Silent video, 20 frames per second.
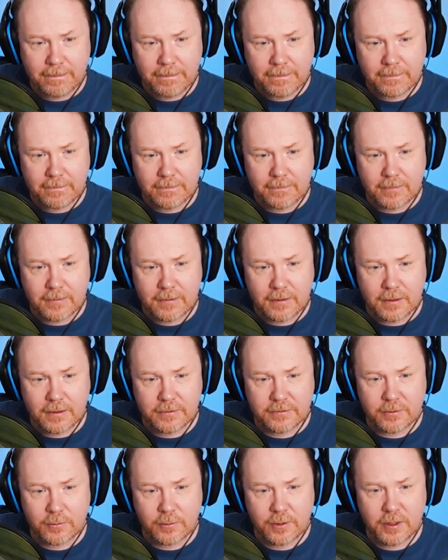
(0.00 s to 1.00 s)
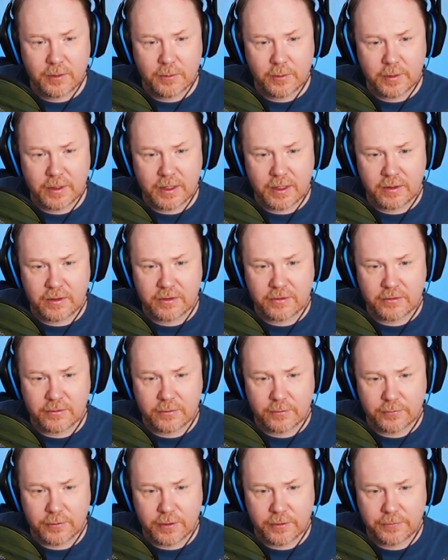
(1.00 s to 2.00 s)
here. So here we're getting this sort
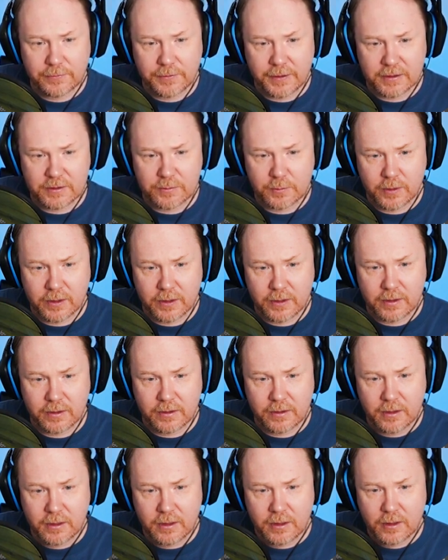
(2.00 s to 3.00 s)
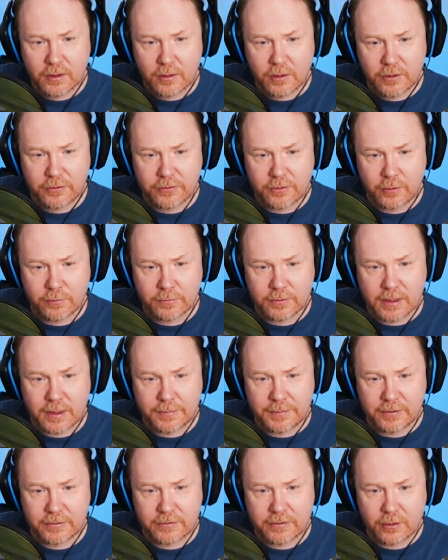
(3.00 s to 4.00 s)
of effect where it's
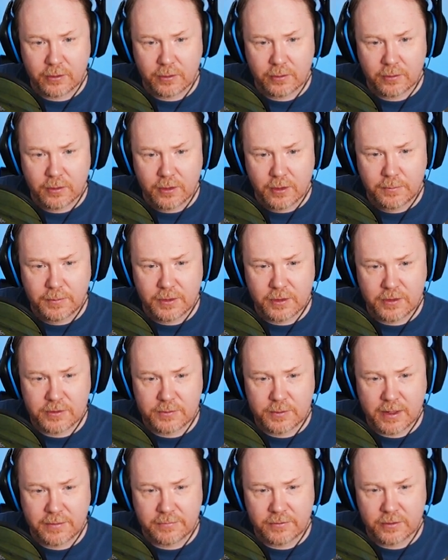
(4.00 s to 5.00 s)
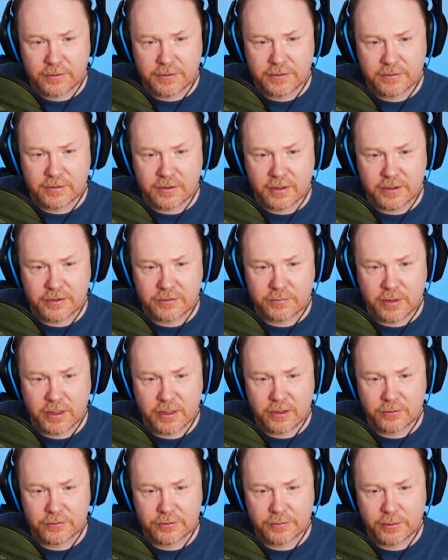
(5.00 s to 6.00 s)
overlapping. So because we haven't got this nice
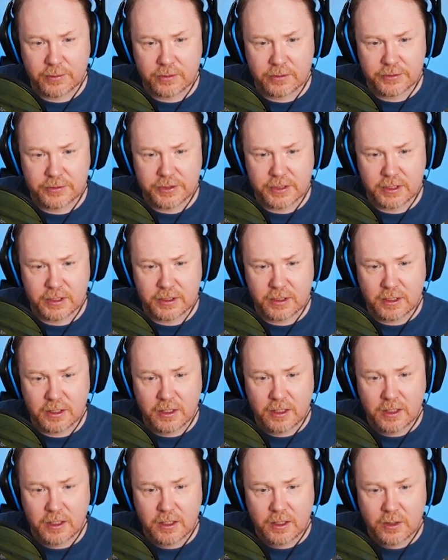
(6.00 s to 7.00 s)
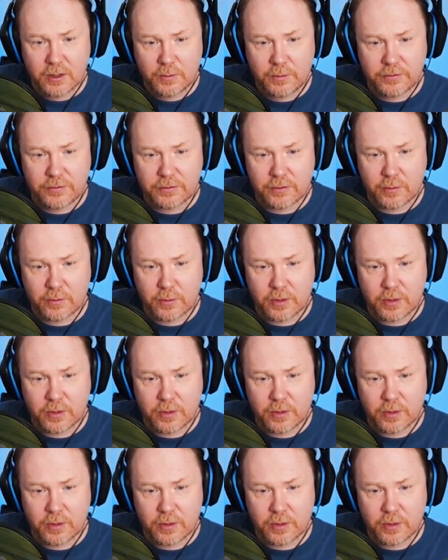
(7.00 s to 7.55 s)
radial topology, we sort of want to